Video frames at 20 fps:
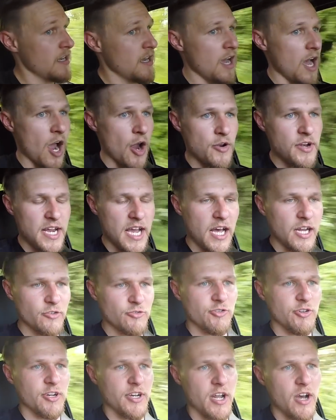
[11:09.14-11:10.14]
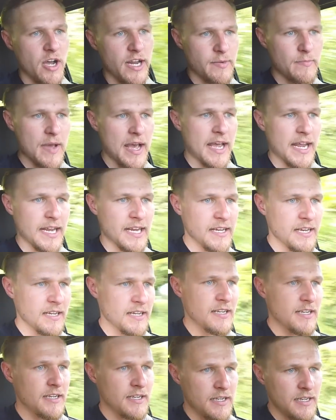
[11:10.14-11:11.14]
only 109 made,
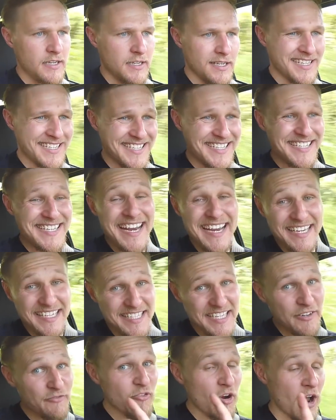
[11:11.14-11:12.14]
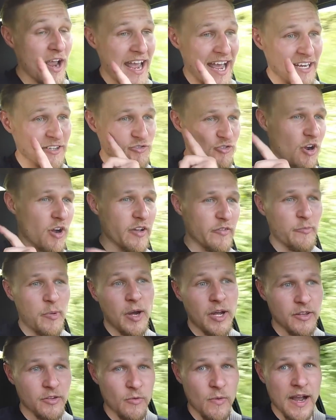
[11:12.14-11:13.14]
6 in right-hand drive, by
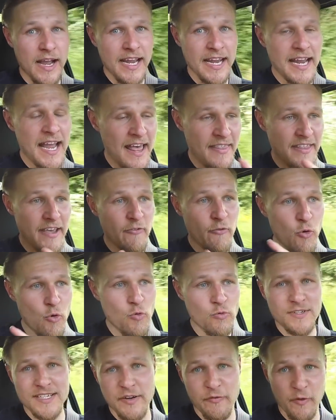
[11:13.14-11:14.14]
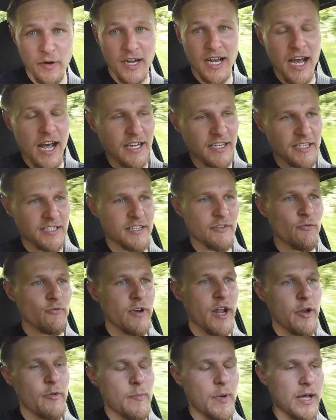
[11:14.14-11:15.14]
the way, and they're all different colours, they're all
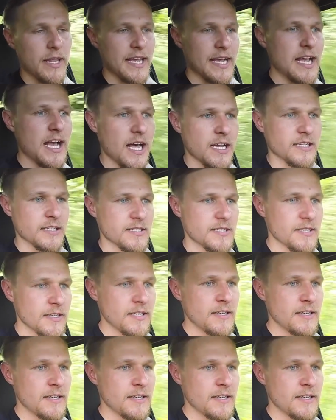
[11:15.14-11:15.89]
known by their colours.